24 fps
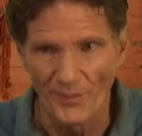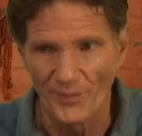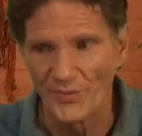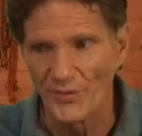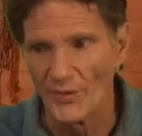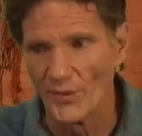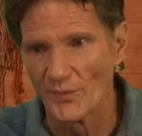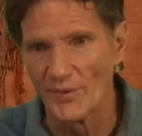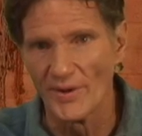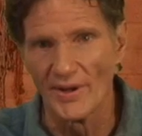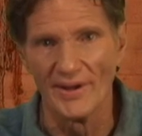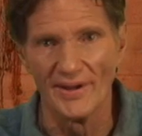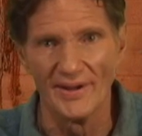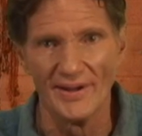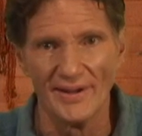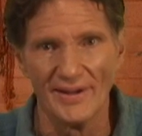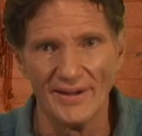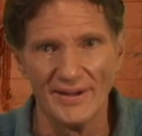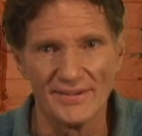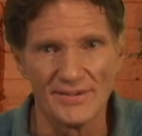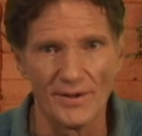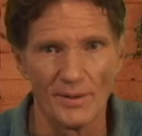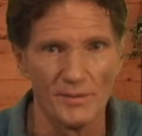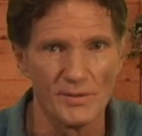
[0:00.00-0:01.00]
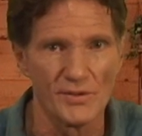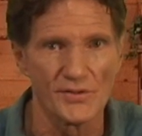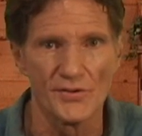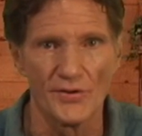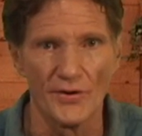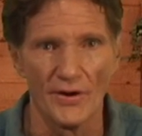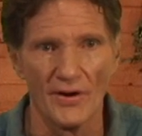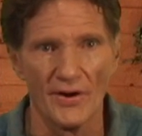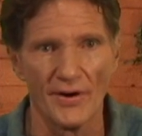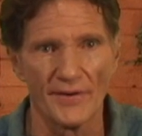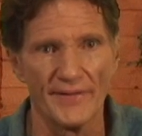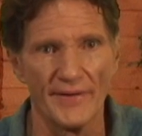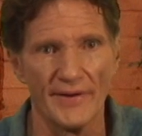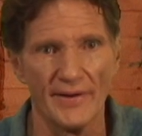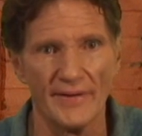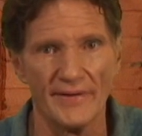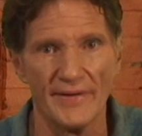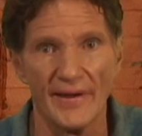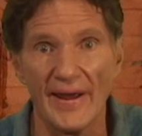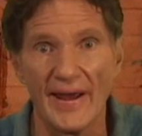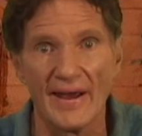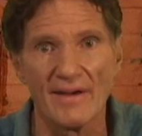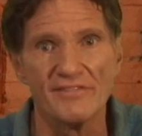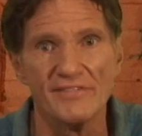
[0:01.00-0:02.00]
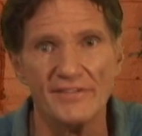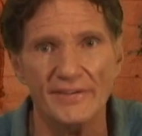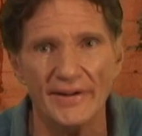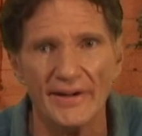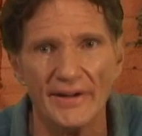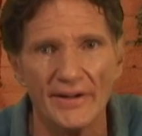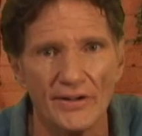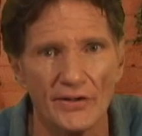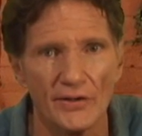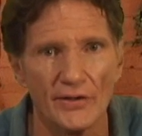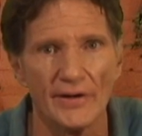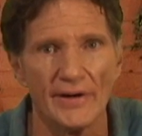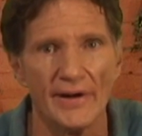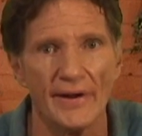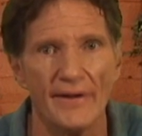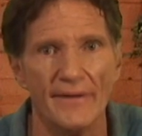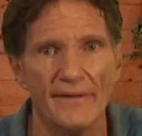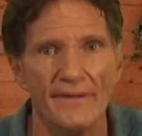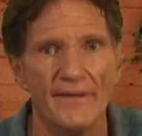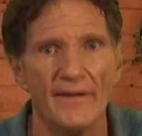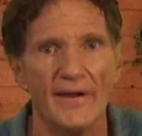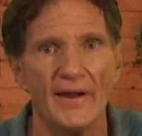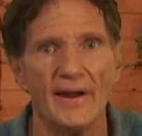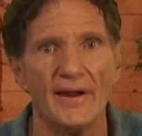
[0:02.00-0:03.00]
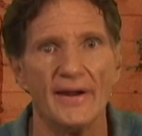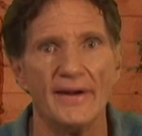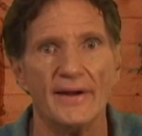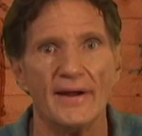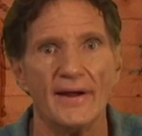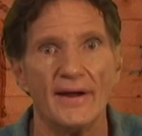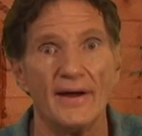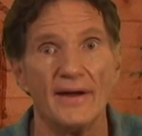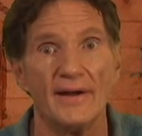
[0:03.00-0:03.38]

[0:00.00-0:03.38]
Okay, it's almost dark. They have dinner, and then